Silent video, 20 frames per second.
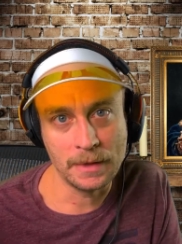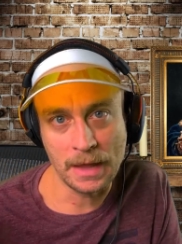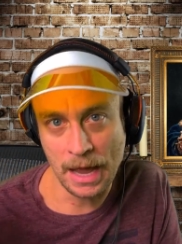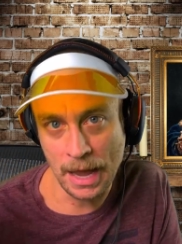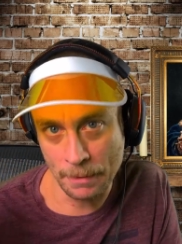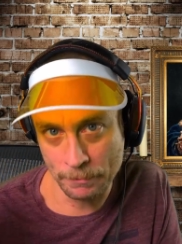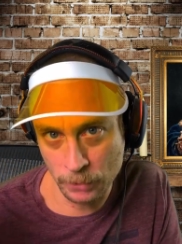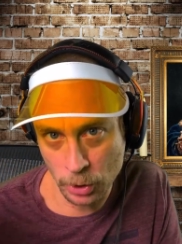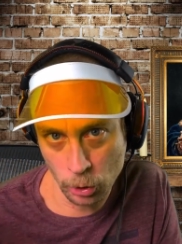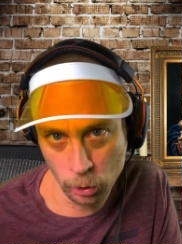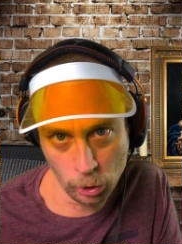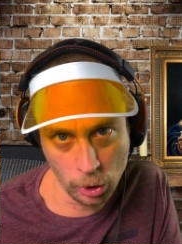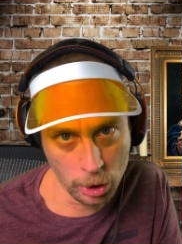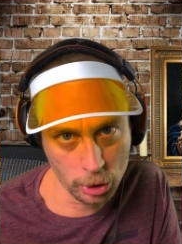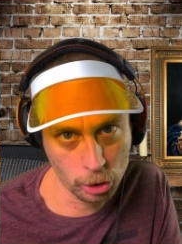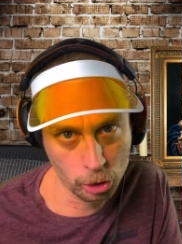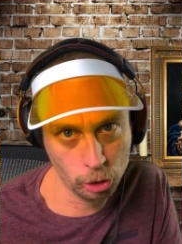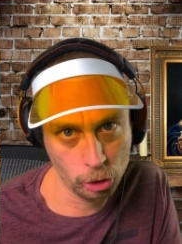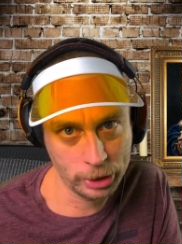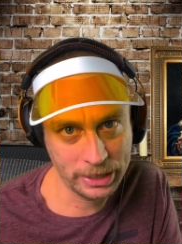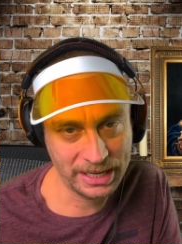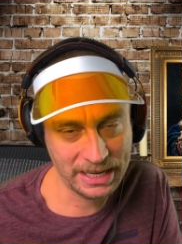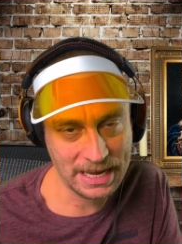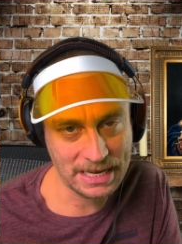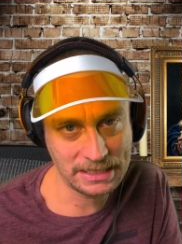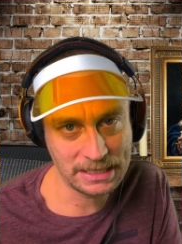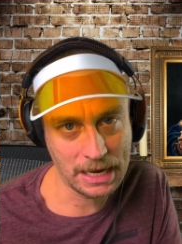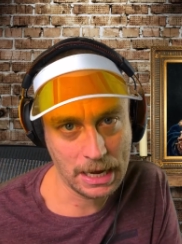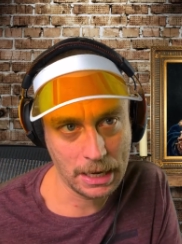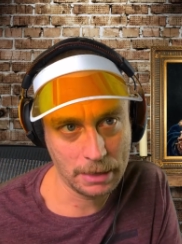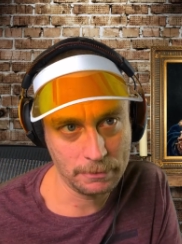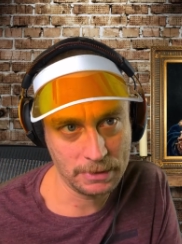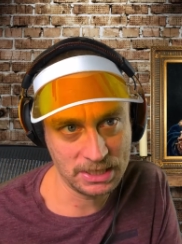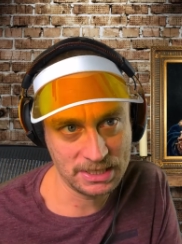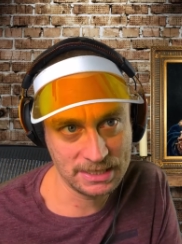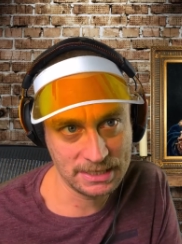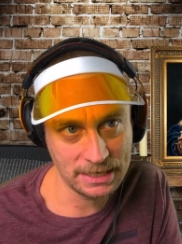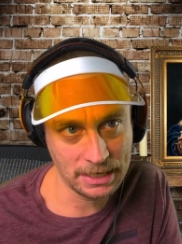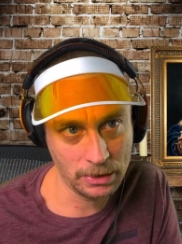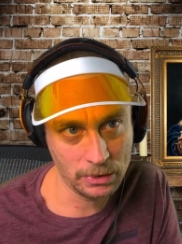I'm no longer looking at time and
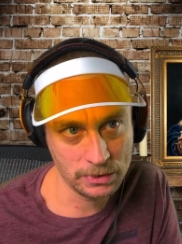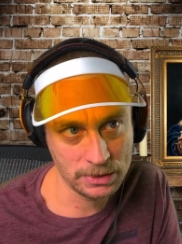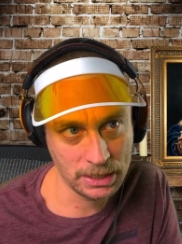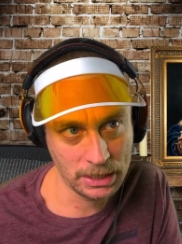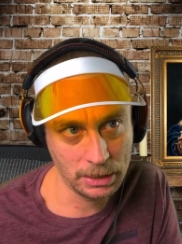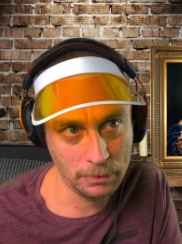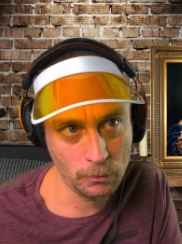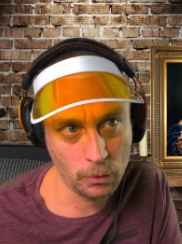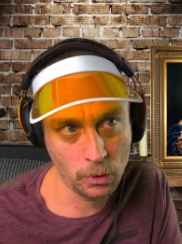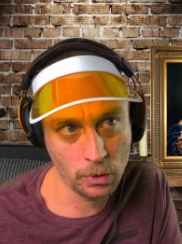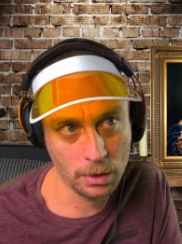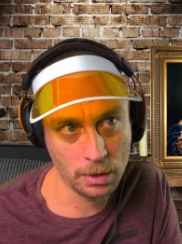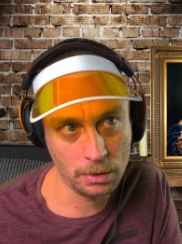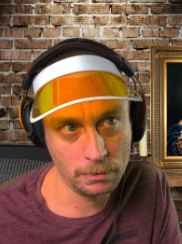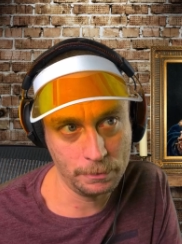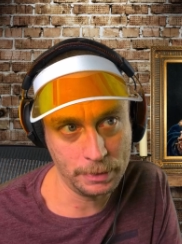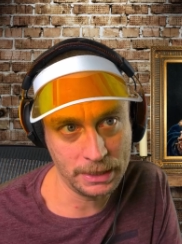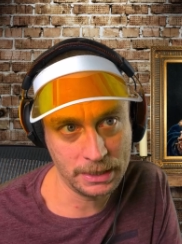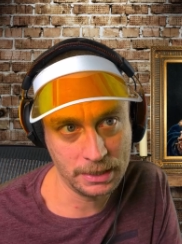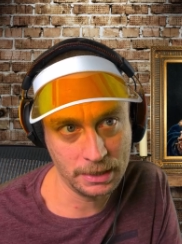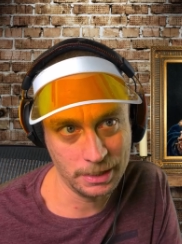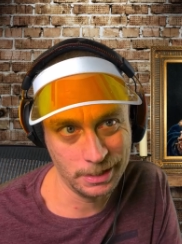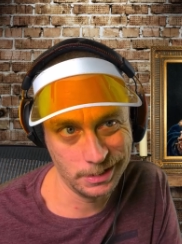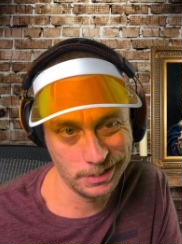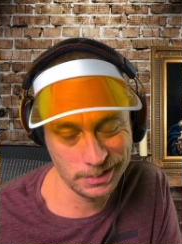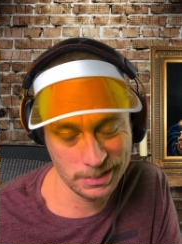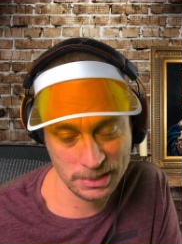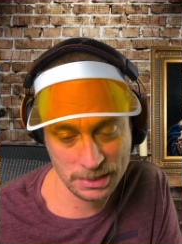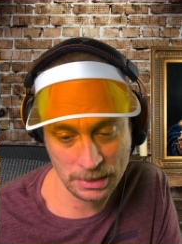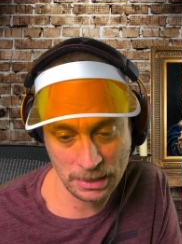sales anymore because,